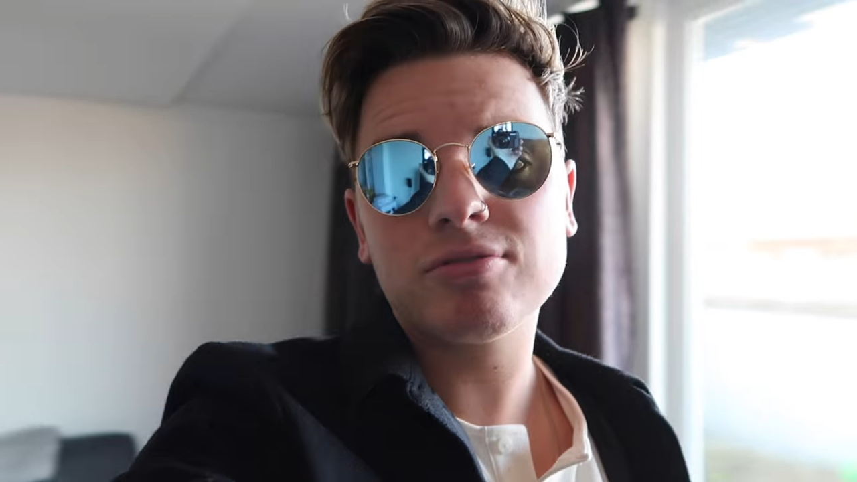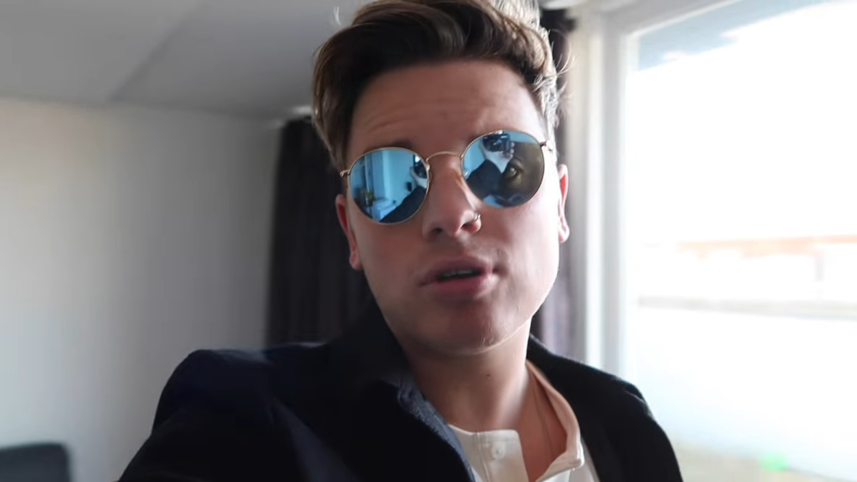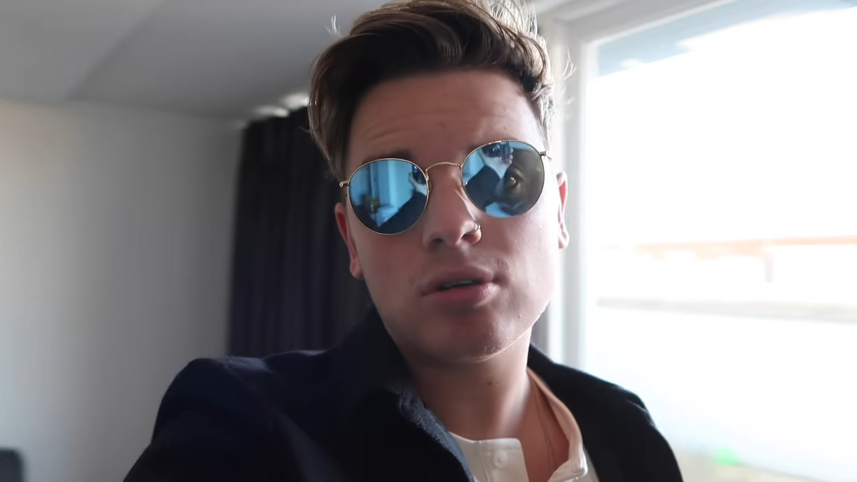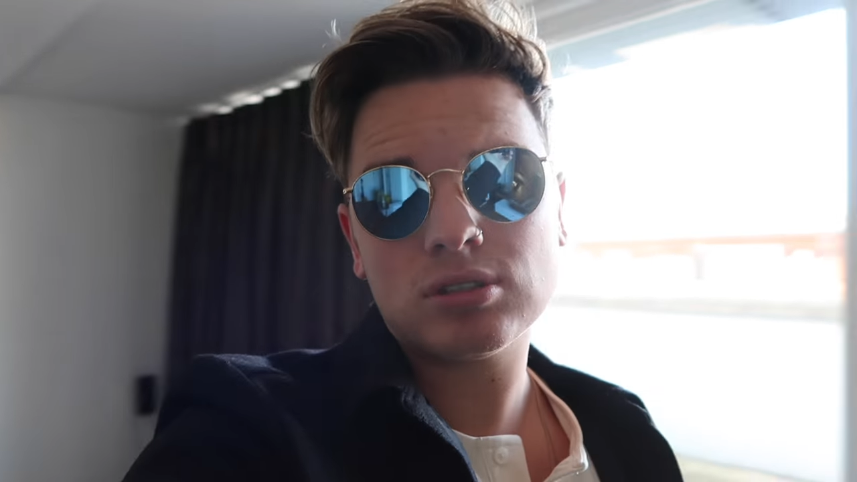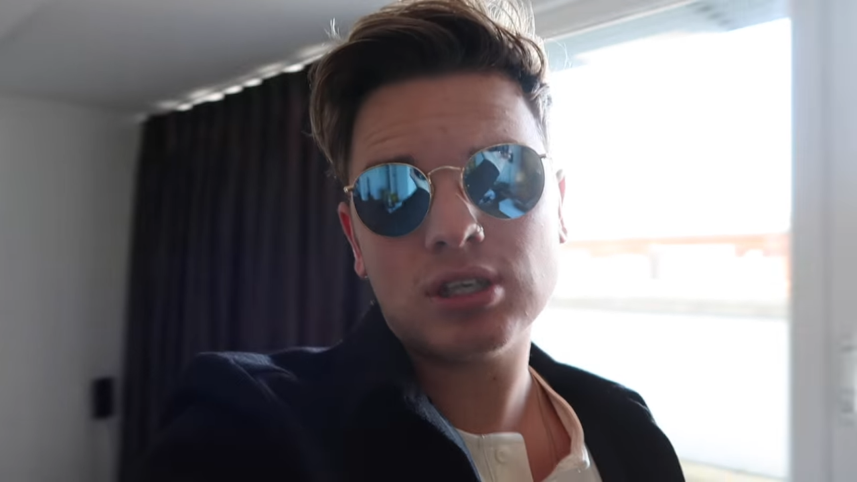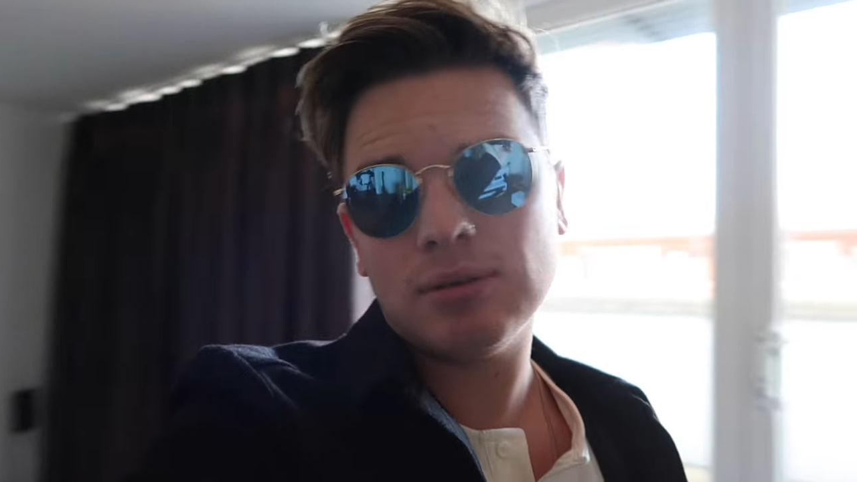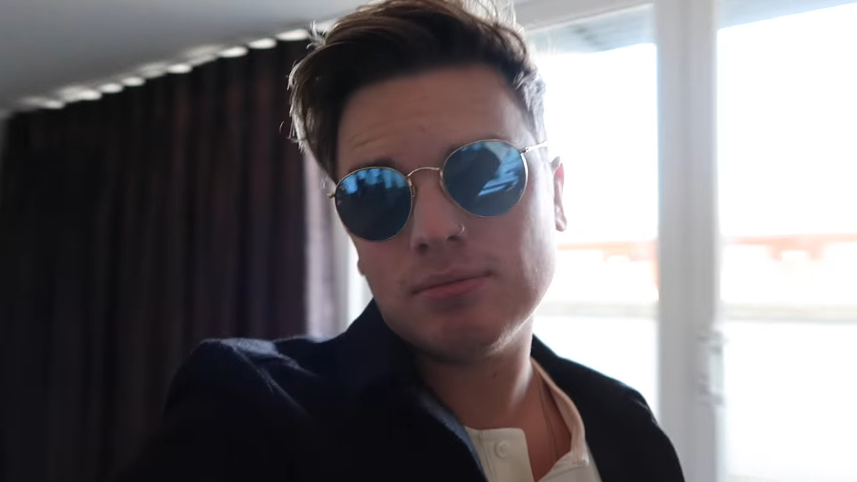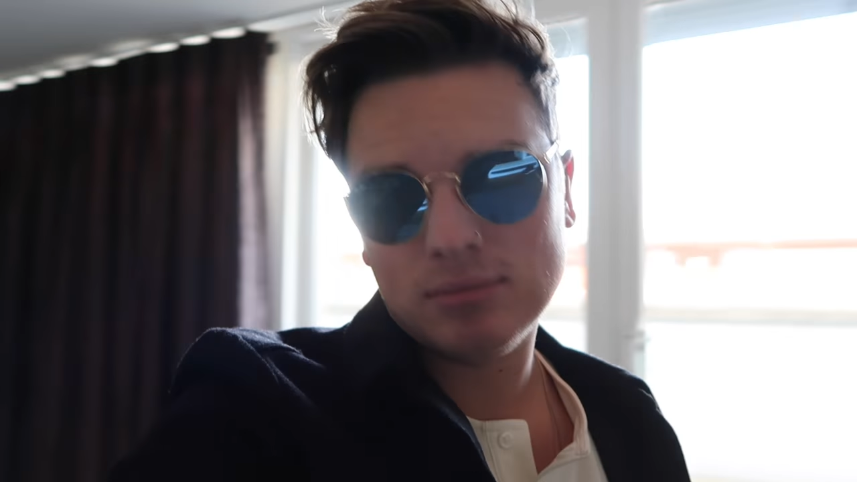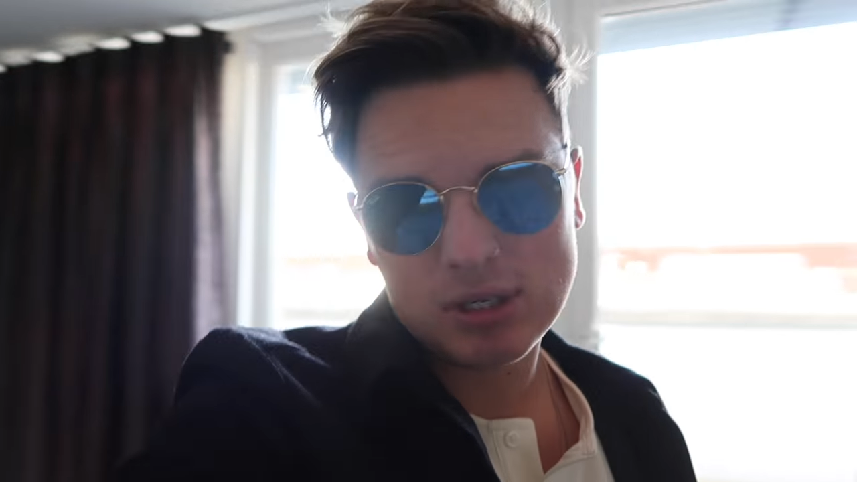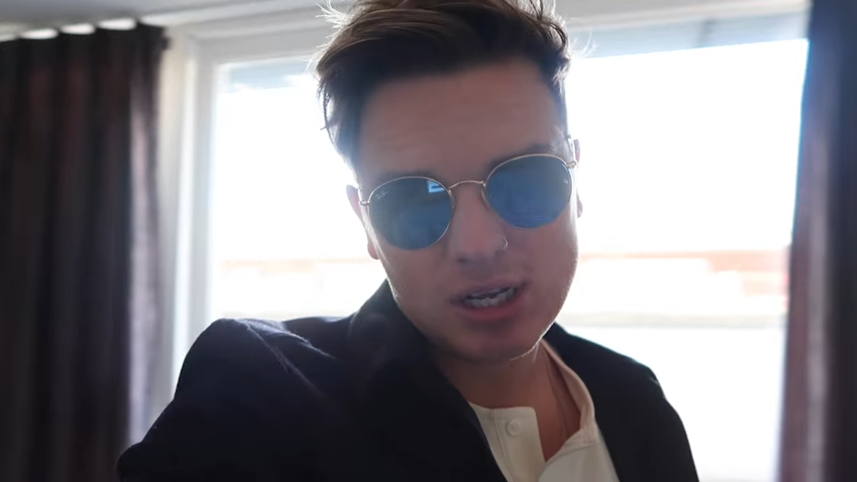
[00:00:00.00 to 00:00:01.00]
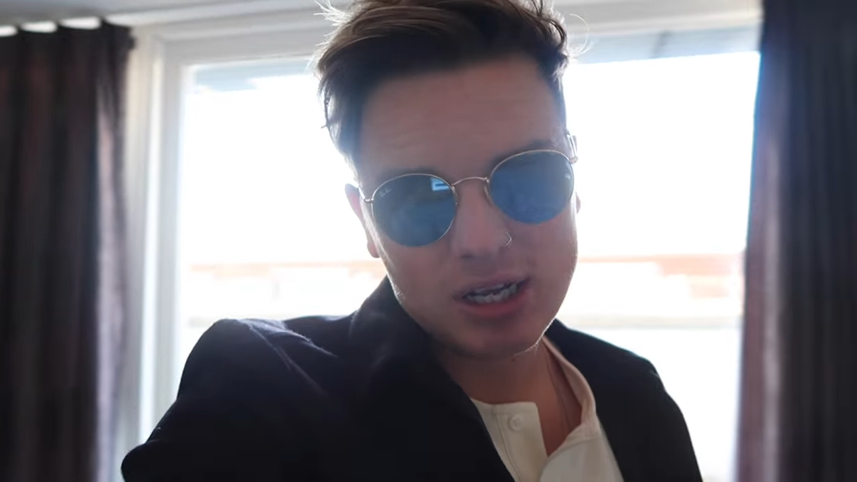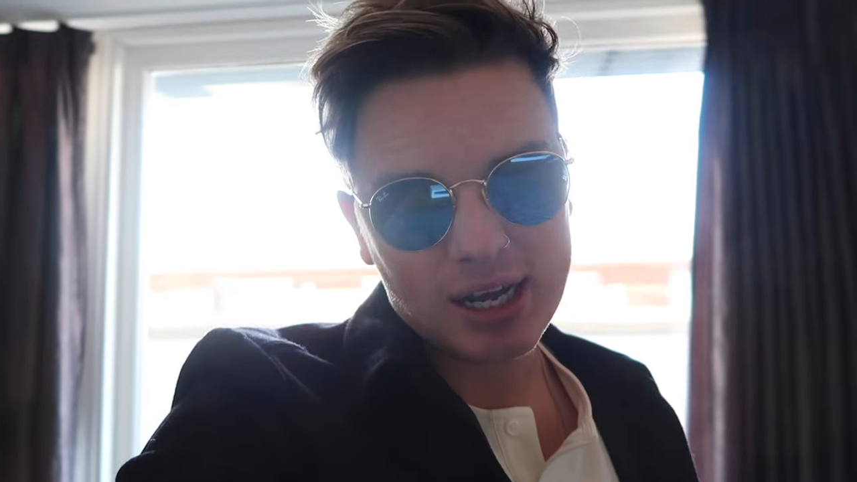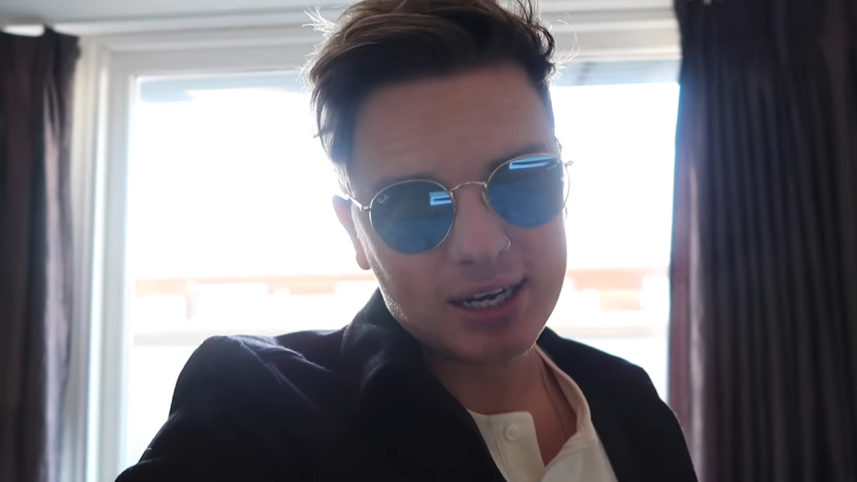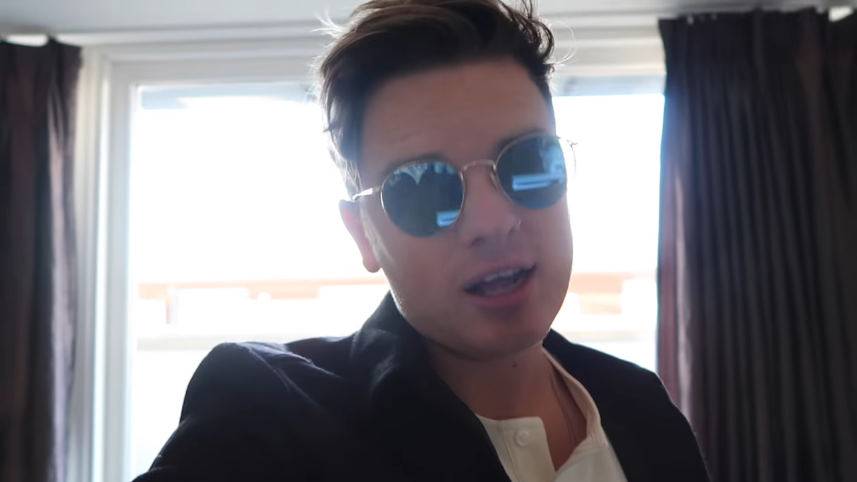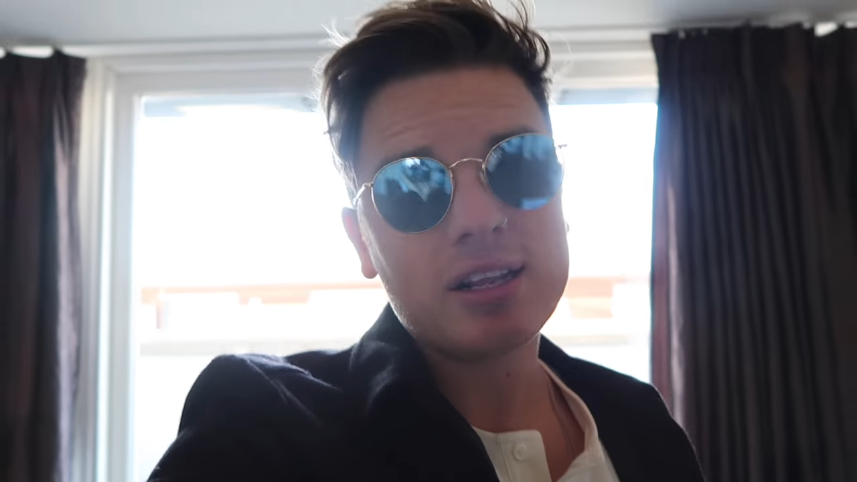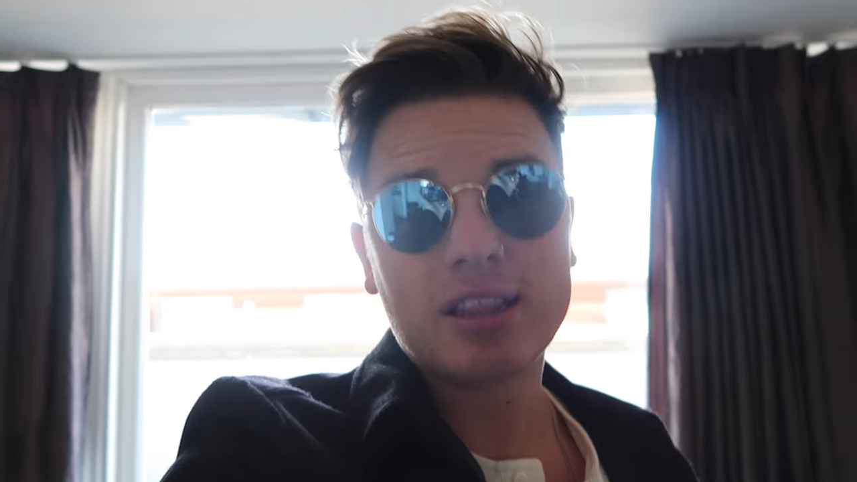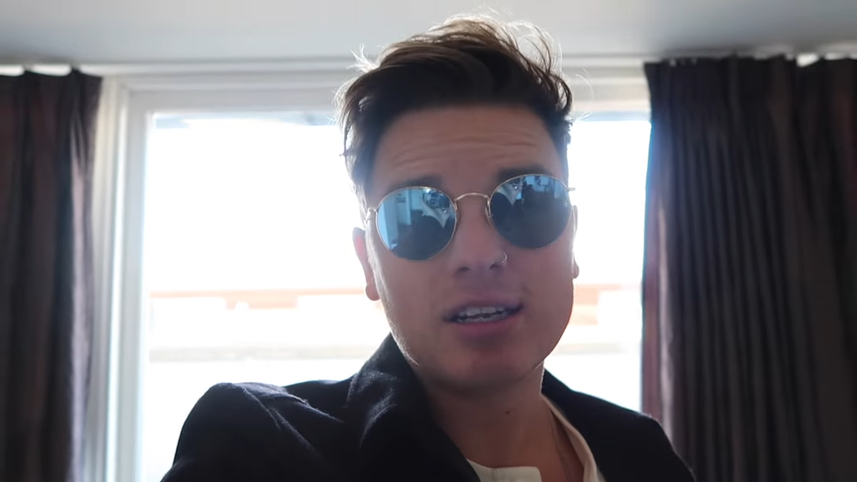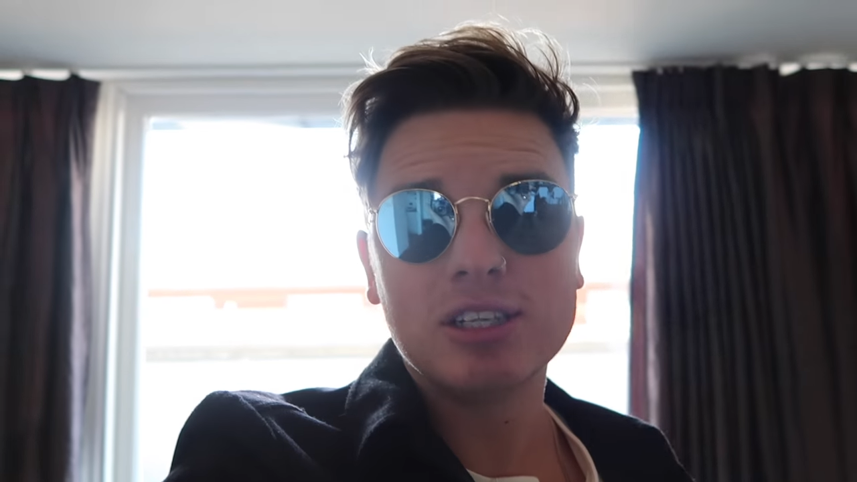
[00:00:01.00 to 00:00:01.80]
had for a long time. Had like